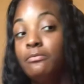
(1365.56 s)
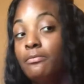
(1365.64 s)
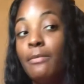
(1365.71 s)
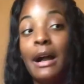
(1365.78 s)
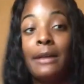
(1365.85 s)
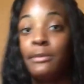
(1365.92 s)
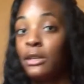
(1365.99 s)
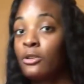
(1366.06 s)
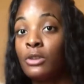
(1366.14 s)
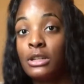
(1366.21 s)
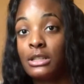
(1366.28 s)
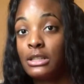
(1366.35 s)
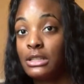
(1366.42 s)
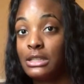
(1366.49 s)
might be
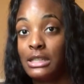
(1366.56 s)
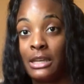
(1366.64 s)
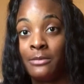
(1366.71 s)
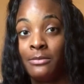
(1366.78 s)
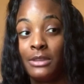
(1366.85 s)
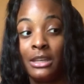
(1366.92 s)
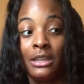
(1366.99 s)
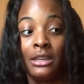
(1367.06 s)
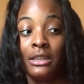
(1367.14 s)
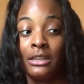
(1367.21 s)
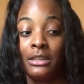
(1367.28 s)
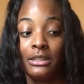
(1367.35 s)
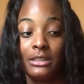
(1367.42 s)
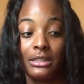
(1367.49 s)
going through the same
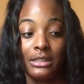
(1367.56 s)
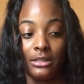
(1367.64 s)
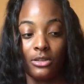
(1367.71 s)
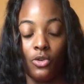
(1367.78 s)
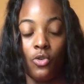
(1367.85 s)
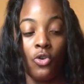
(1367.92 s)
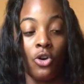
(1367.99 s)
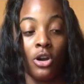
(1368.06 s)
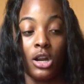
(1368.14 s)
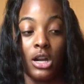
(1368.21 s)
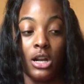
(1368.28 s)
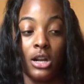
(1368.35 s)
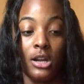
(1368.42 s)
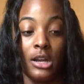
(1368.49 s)
things, or
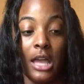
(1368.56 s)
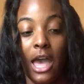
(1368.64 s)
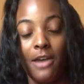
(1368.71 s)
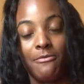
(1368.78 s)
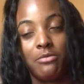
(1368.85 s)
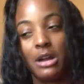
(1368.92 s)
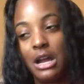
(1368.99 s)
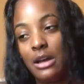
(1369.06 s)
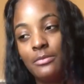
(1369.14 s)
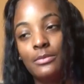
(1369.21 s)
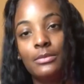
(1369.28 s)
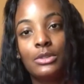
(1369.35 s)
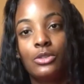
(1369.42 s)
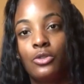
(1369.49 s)
have
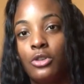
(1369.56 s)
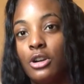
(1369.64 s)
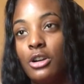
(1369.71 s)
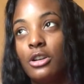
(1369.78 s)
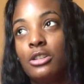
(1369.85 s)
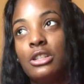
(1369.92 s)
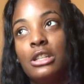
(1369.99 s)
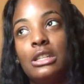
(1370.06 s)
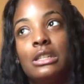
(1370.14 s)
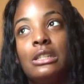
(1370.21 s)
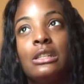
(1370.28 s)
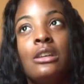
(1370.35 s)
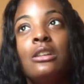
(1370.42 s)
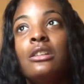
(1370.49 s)
problems, or just
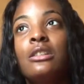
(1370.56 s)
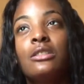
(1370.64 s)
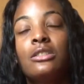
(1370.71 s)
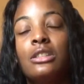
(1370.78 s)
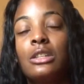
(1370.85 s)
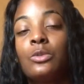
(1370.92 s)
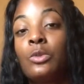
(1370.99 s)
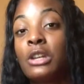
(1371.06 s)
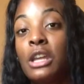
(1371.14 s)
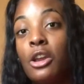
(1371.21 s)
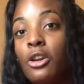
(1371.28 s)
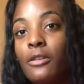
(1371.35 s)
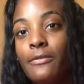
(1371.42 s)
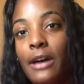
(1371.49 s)
want to
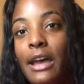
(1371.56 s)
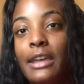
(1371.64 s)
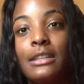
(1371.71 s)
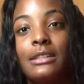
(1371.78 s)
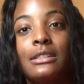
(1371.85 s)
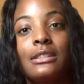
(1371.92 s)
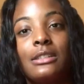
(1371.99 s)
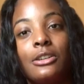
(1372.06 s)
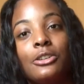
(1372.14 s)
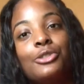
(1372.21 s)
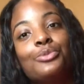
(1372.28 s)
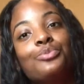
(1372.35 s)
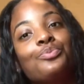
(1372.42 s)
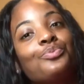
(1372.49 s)
hear advice.
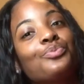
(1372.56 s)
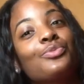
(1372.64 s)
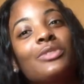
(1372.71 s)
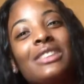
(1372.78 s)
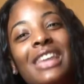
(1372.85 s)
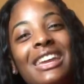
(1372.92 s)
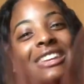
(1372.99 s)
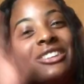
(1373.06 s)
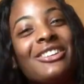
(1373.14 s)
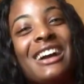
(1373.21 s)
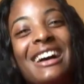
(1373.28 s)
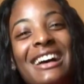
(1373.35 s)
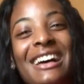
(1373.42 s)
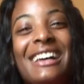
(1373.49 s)
So thank you
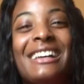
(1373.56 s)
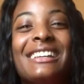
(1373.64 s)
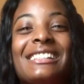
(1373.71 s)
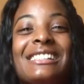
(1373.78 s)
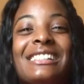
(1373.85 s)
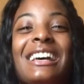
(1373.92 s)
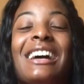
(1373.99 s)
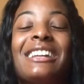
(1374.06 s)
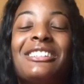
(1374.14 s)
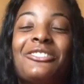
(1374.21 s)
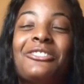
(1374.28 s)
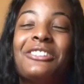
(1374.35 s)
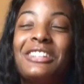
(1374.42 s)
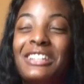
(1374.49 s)
guys. I
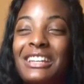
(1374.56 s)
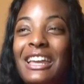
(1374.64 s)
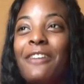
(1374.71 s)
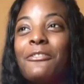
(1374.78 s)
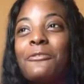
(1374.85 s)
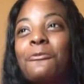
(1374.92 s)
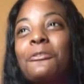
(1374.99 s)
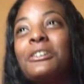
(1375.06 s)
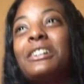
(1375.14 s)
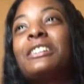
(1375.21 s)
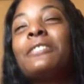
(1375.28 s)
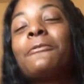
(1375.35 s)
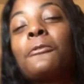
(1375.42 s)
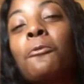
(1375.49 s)
enjoyed
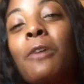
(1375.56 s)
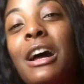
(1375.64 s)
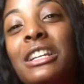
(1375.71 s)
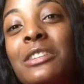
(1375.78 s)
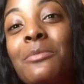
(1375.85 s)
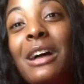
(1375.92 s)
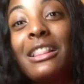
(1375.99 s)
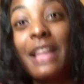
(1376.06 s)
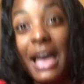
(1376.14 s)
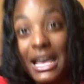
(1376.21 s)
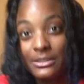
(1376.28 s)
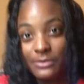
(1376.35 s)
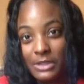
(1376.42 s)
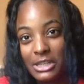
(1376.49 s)
everyone for watching my
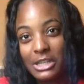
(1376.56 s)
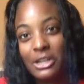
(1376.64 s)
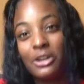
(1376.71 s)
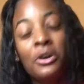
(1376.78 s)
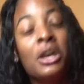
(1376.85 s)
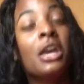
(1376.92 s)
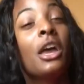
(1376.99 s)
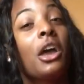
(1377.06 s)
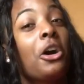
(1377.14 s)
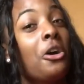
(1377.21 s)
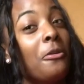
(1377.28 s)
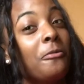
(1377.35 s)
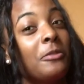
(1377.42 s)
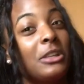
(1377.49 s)
last video, and
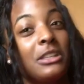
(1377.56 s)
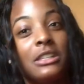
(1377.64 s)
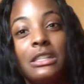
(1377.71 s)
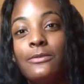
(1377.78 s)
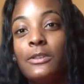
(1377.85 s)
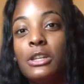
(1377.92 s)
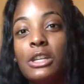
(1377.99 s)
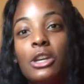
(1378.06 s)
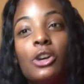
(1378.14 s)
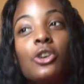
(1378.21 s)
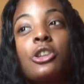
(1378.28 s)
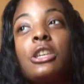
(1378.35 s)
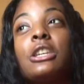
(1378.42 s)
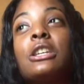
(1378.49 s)
hopefully this
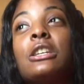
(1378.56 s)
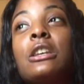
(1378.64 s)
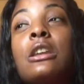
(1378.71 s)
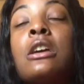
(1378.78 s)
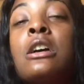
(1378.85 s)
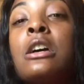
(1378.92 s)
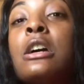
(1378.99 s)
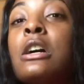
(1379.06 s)
video can